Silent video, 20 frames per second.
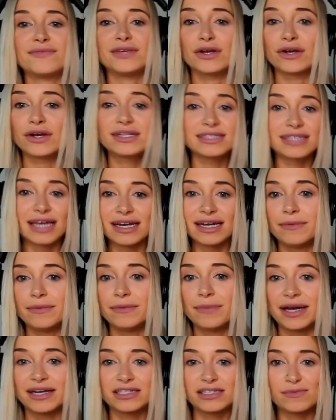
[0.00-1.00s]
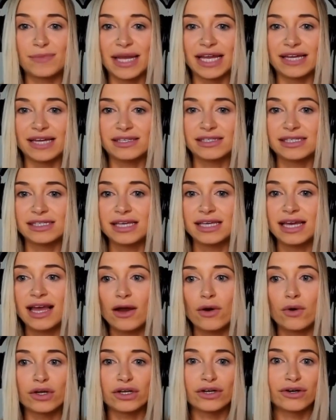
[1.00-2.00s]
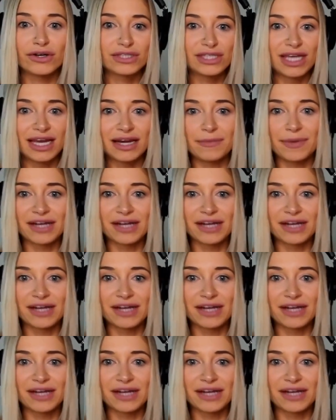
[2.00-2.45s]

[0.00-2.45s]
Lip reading: you're excited about a space or you're excited